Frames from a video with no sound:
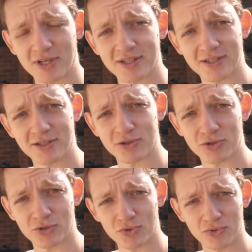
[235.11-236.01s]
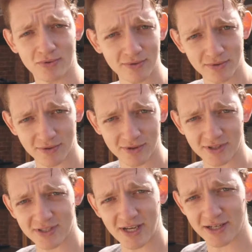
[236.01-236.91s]
anything to the
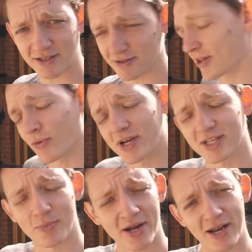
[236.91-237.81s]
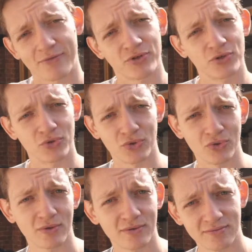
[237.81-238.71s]
stain. Otherwise I might have to do
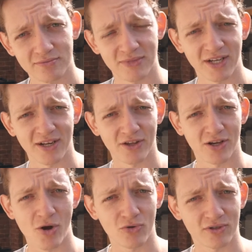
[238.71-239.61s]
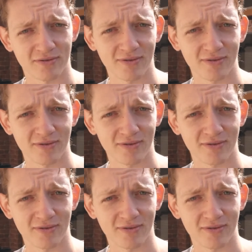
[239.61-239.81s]
another coat